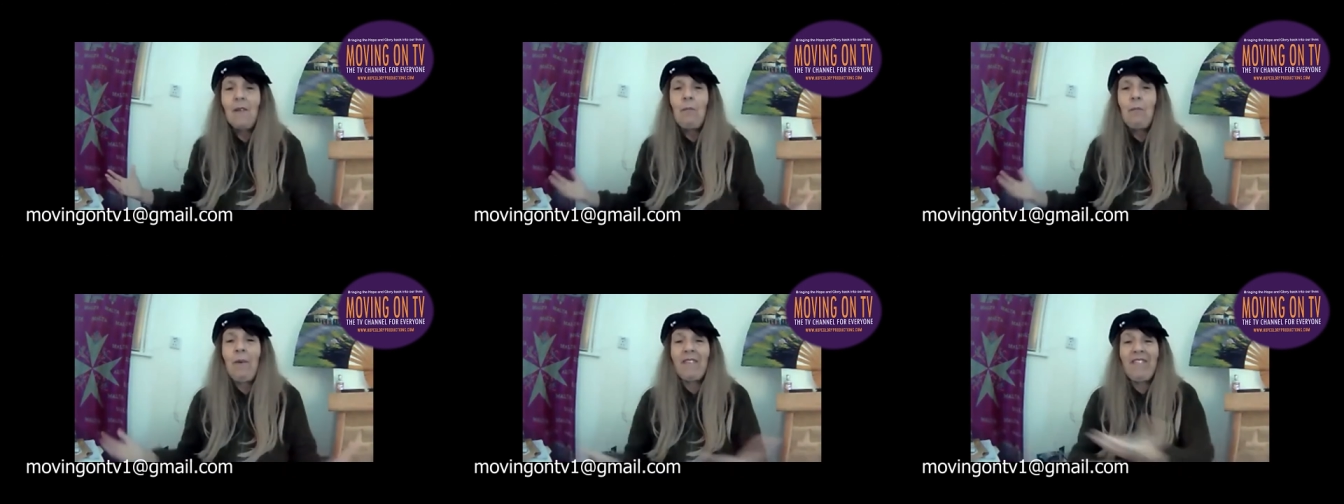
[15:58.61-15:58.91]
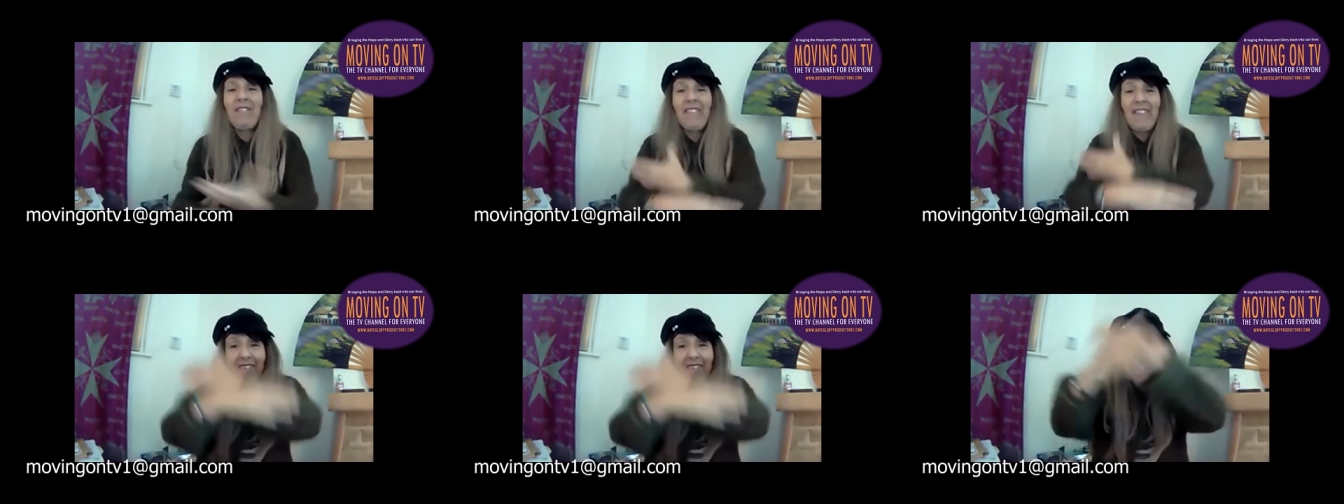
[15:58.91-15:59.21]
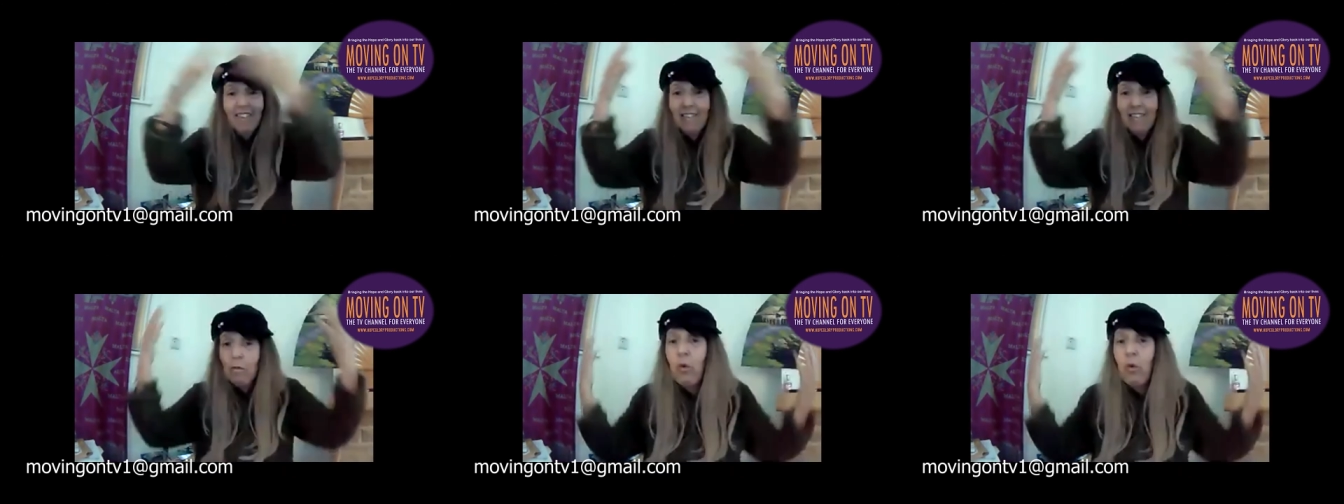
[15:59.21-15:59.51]
But
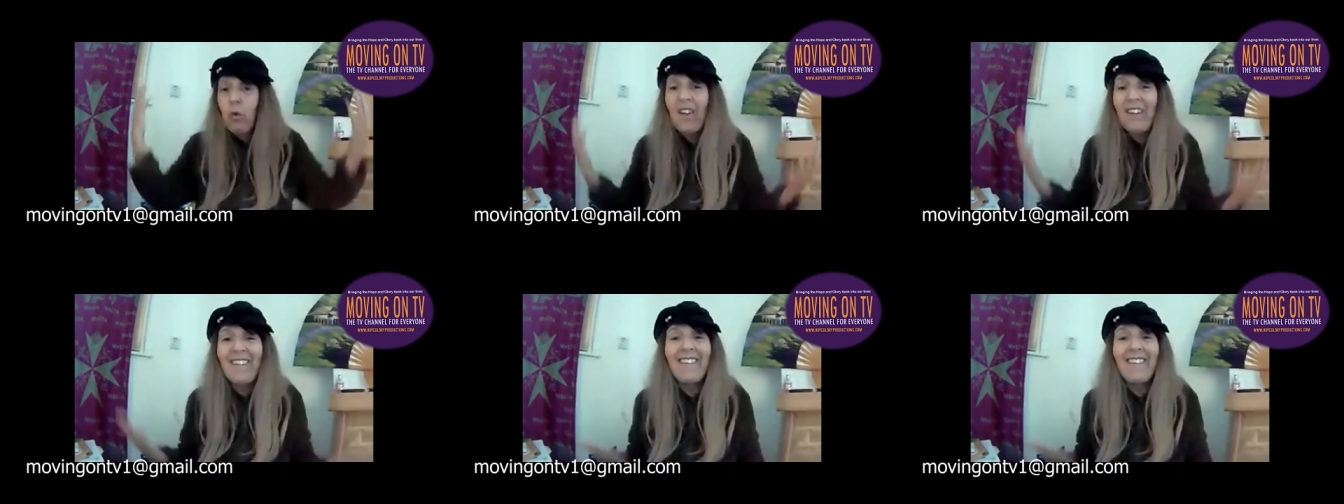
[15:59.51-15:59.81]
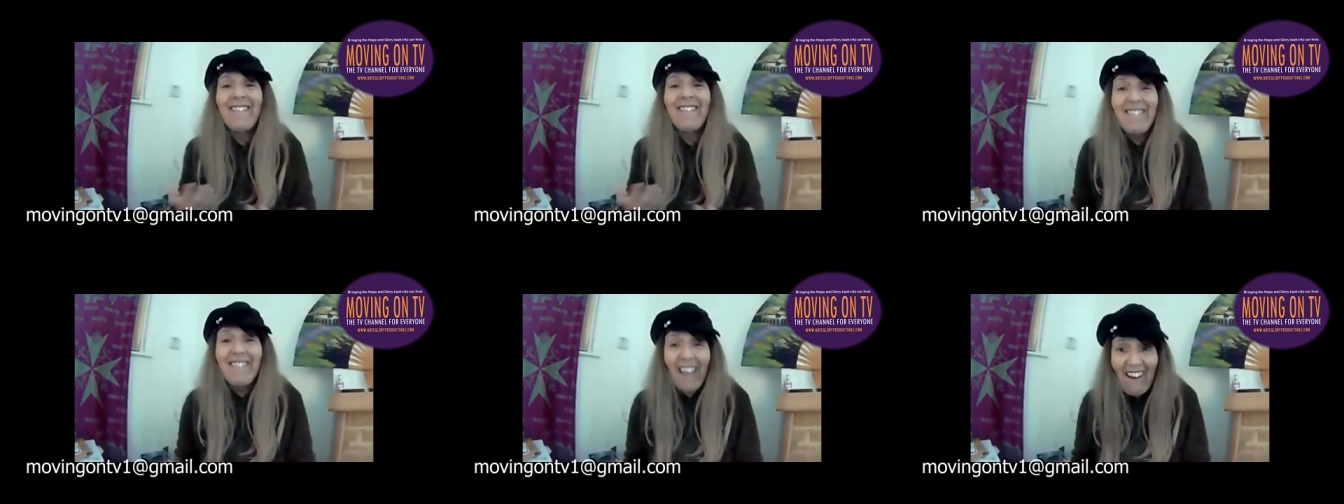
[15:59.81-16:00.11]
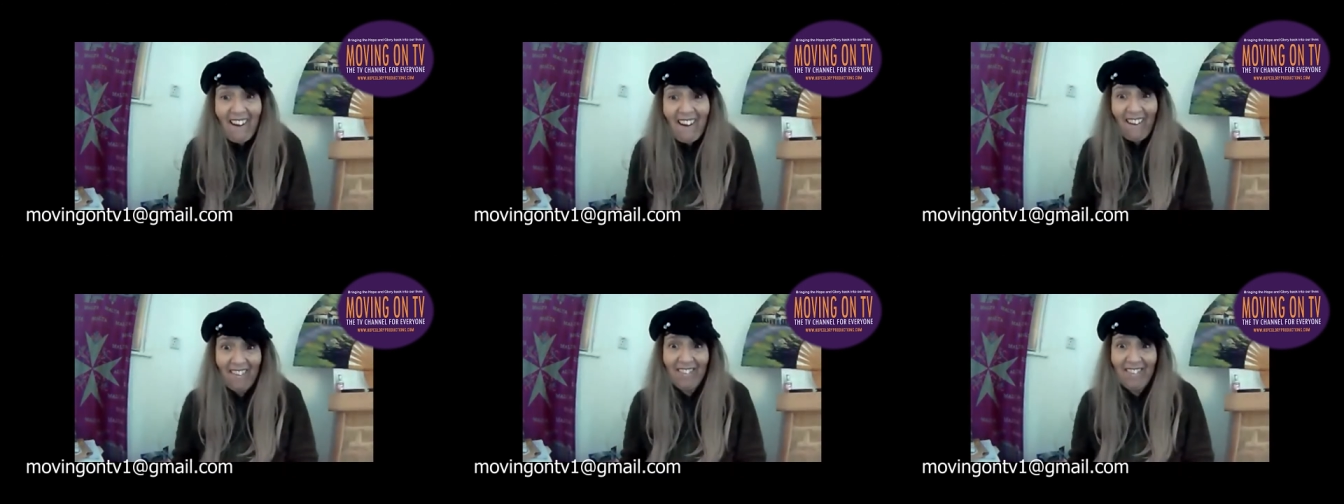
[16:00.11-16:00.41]
this is what it
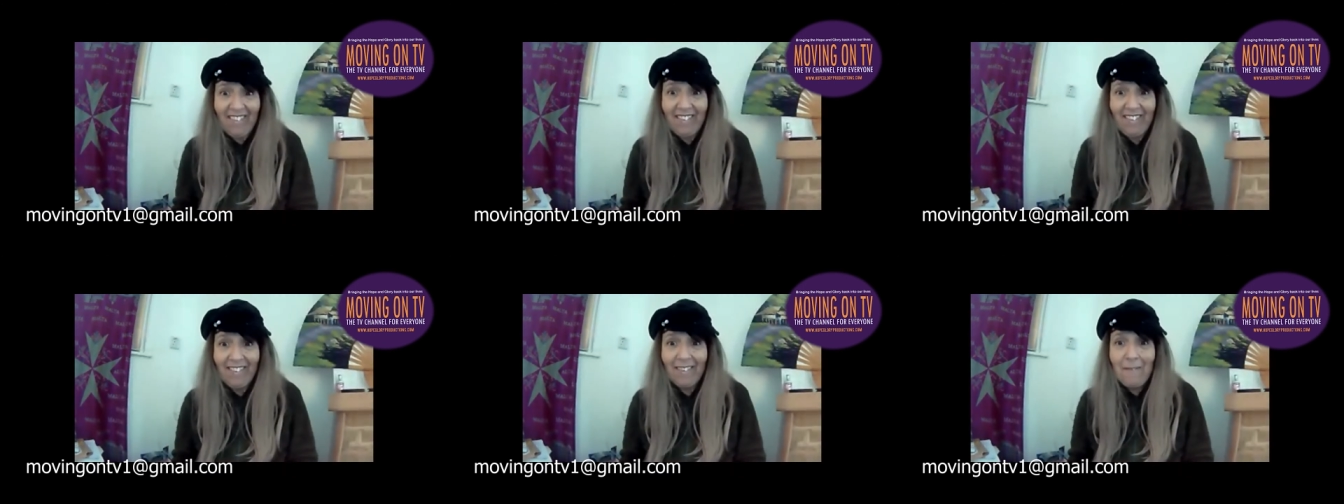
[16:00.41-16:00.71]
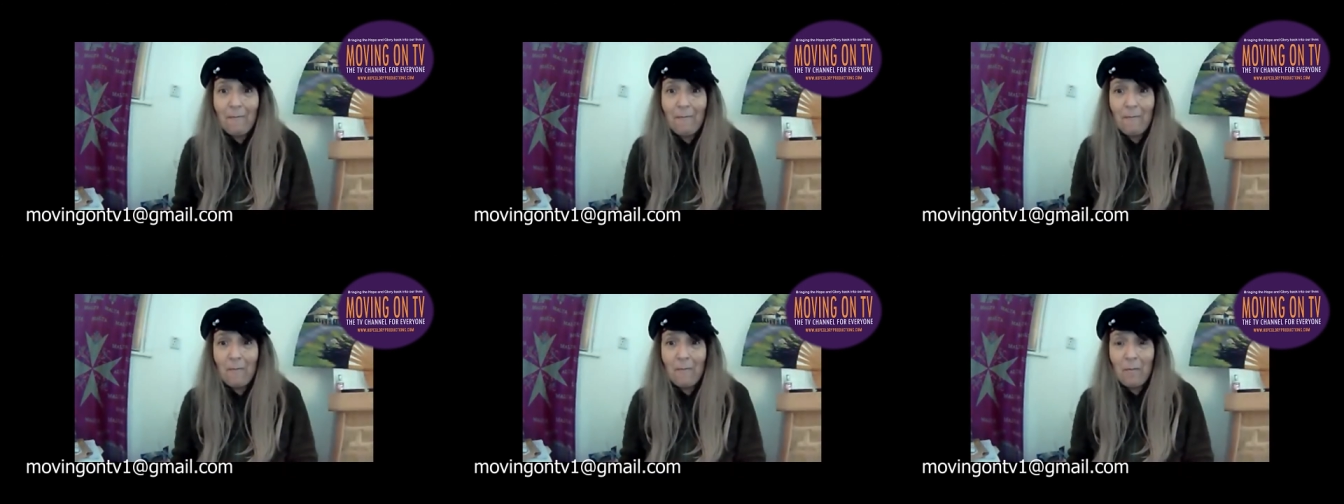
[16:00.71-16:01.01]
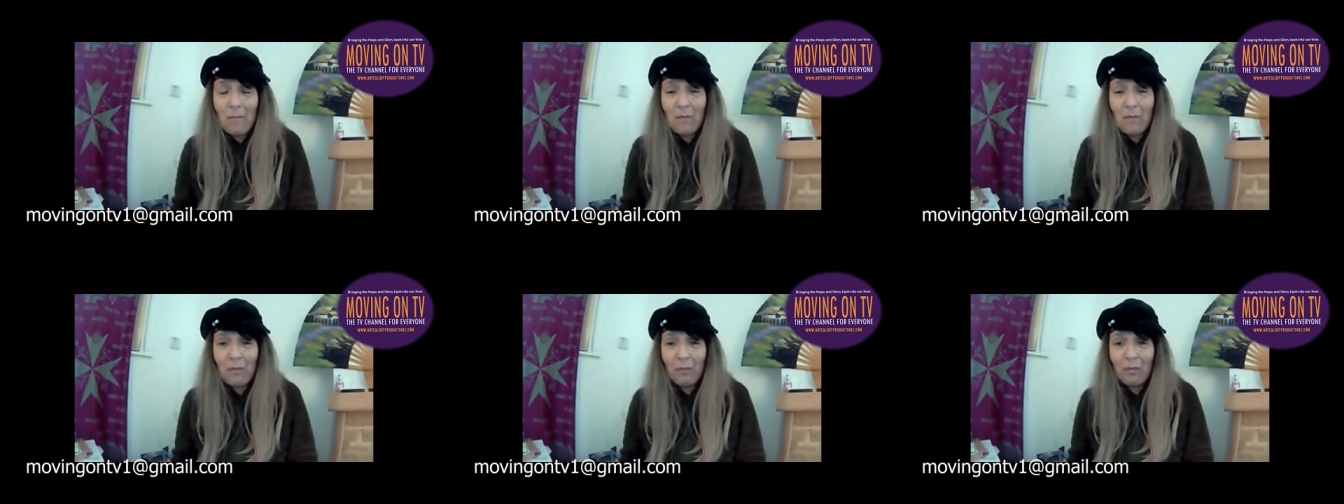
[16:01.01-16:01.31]
does,
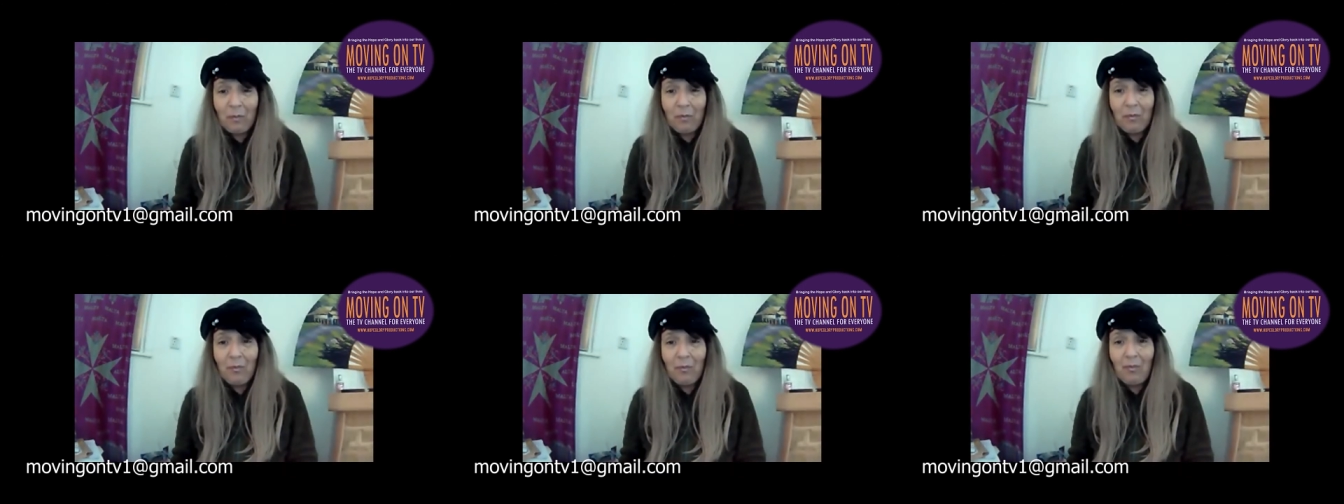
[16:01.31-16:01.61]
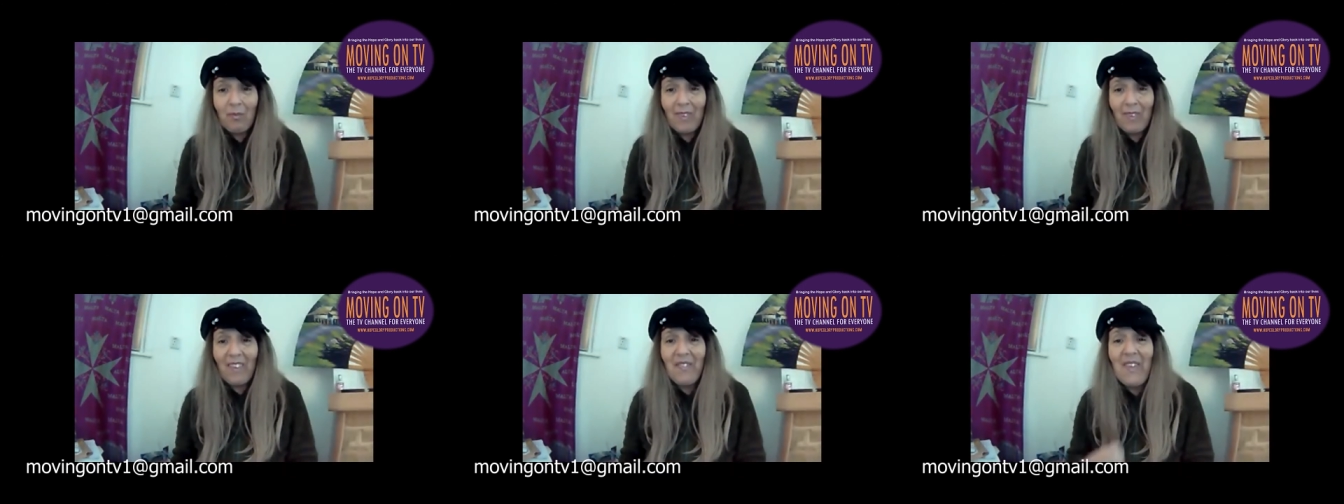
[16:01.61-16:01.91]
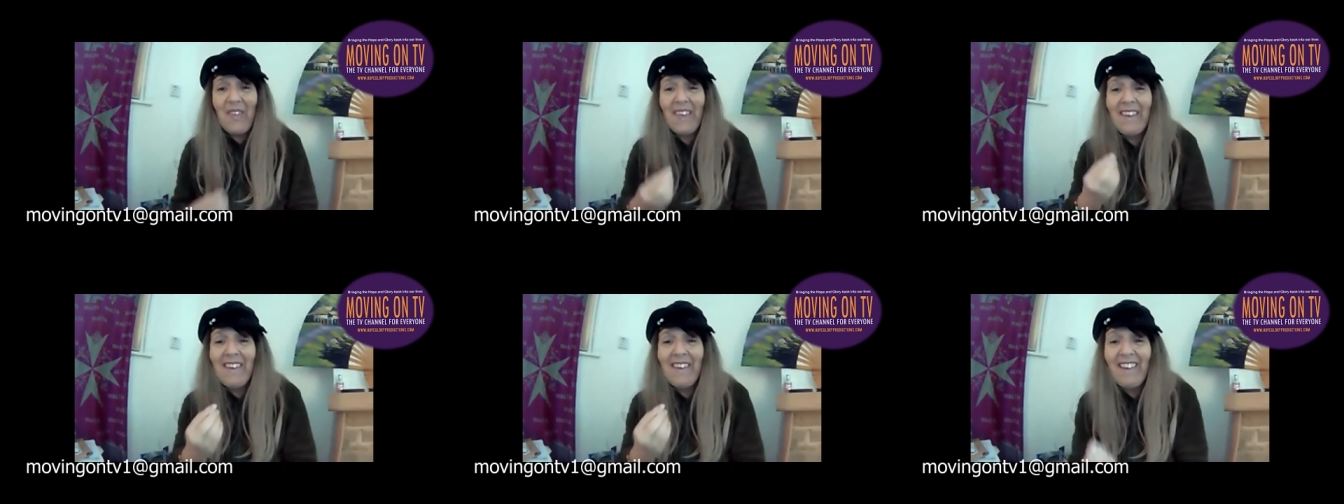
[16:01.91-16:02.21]

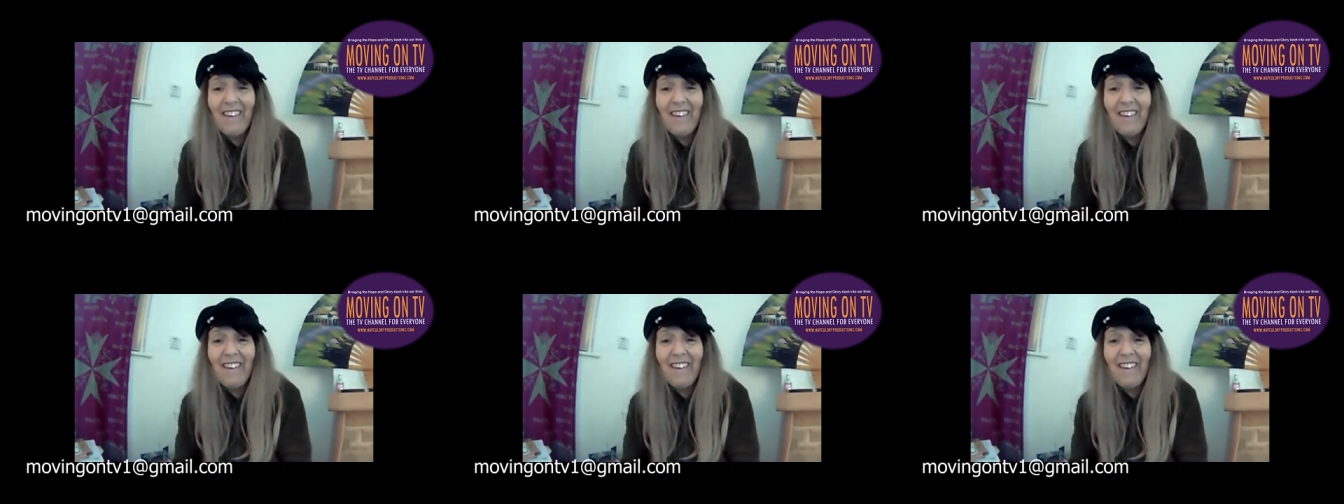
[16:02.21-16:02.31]
the